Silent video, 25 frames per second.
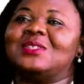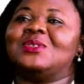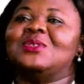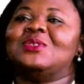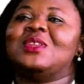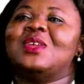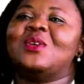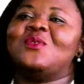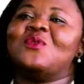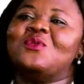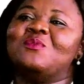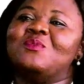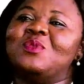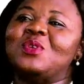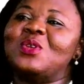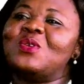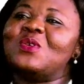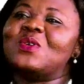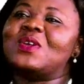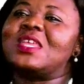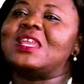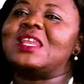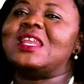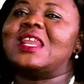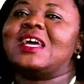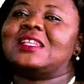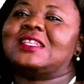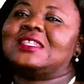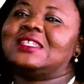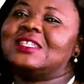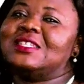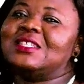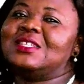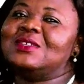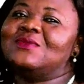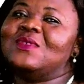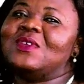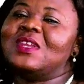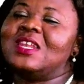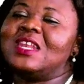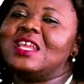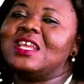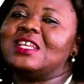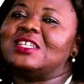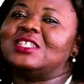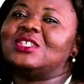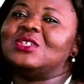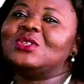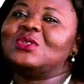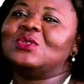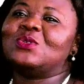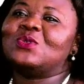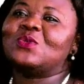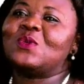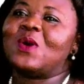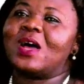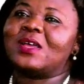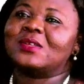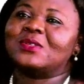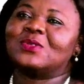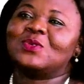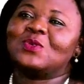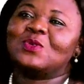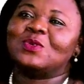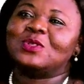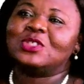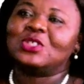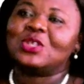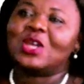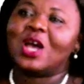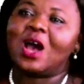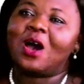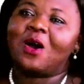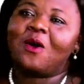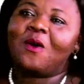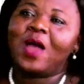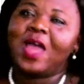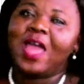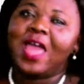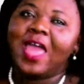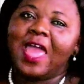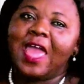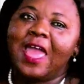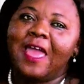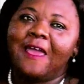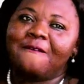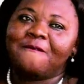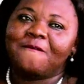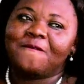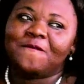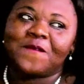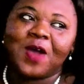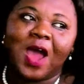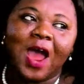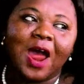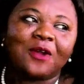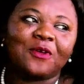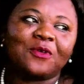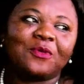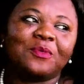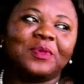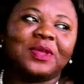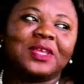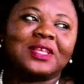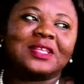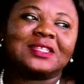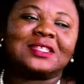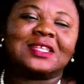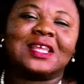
Today we'll be looking at it in relation to our social environment.